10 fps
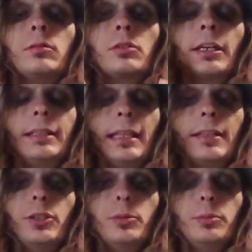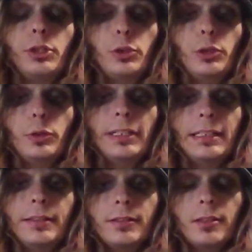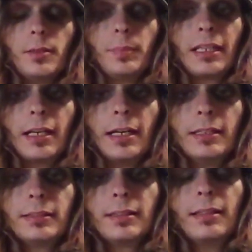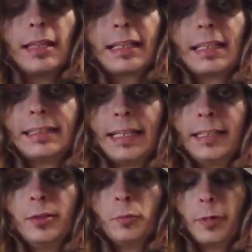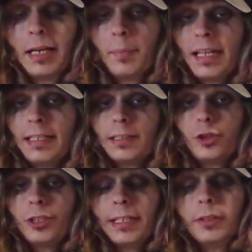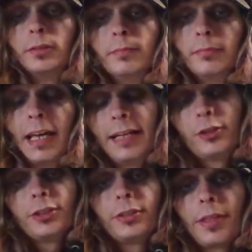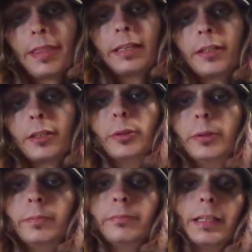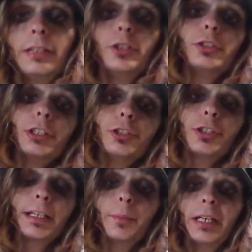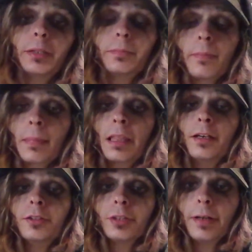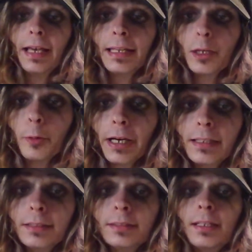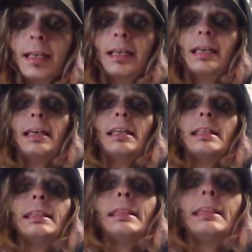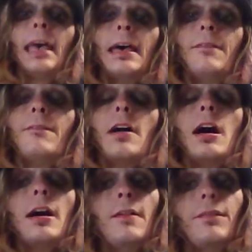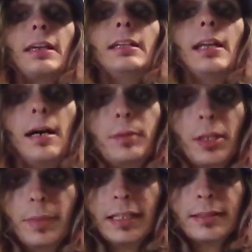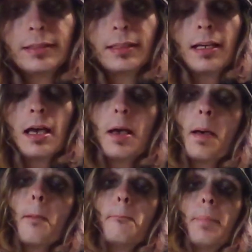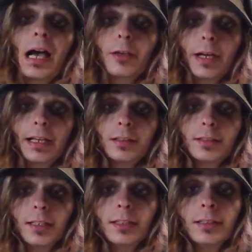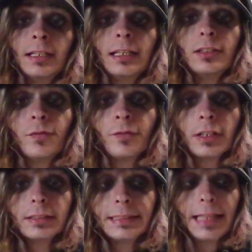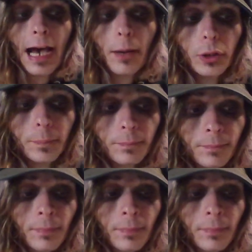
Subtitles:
continue to do these because, like I said, when I made this channel, I just think they're cool and you should check them out. So anyways, Death of an Optimist by Grandson, his first album.